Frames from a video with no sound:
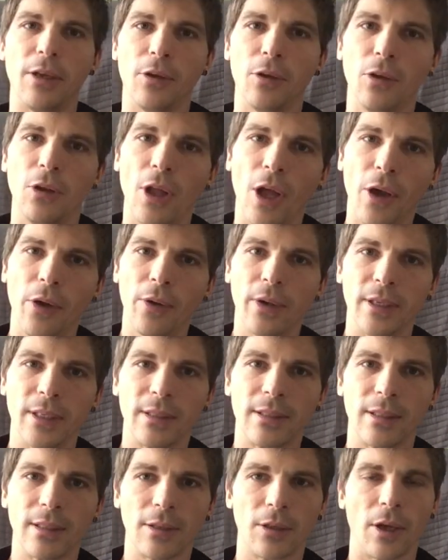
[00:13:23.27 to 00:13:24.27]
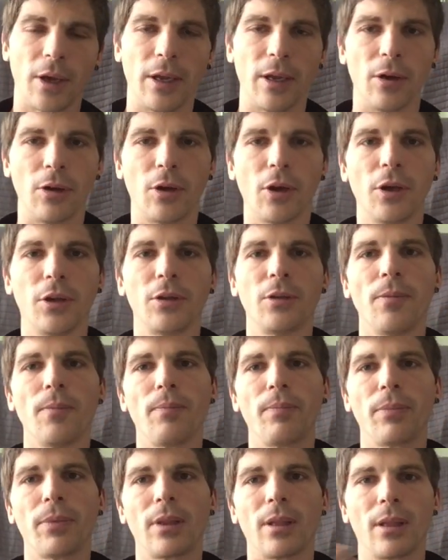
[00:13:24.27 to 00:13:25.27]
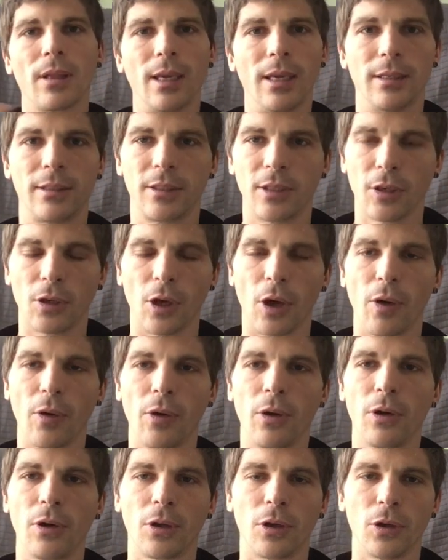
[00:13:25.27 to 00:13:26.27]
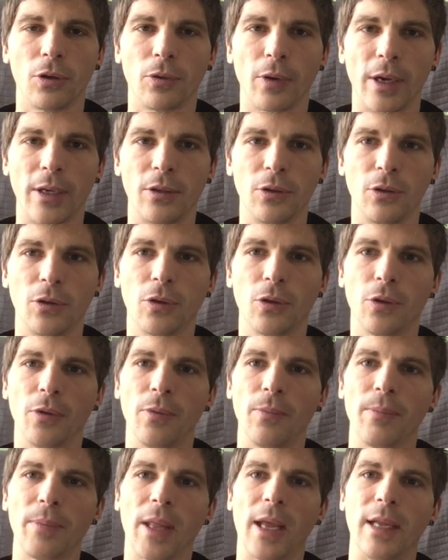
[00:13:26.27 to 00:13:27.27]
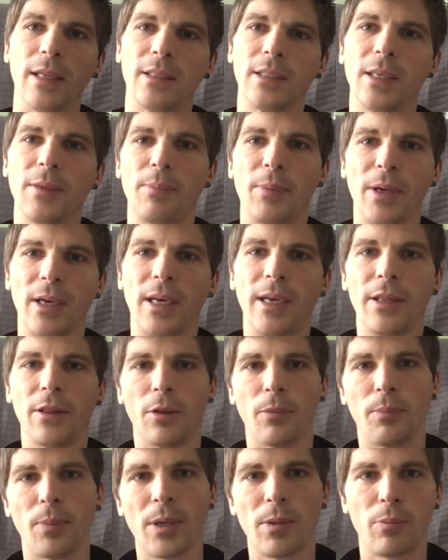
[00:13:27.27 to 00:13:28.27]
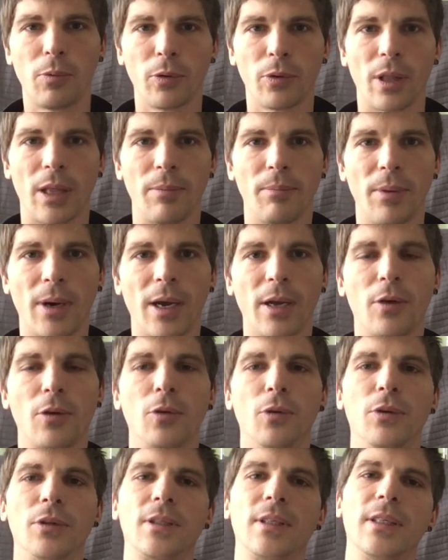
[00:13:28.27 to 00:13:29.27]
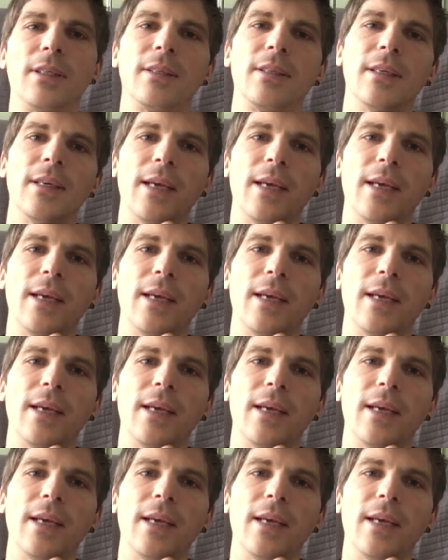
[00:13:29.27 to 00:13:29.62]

is going good. It's a good way to do. And typically the people that buy courses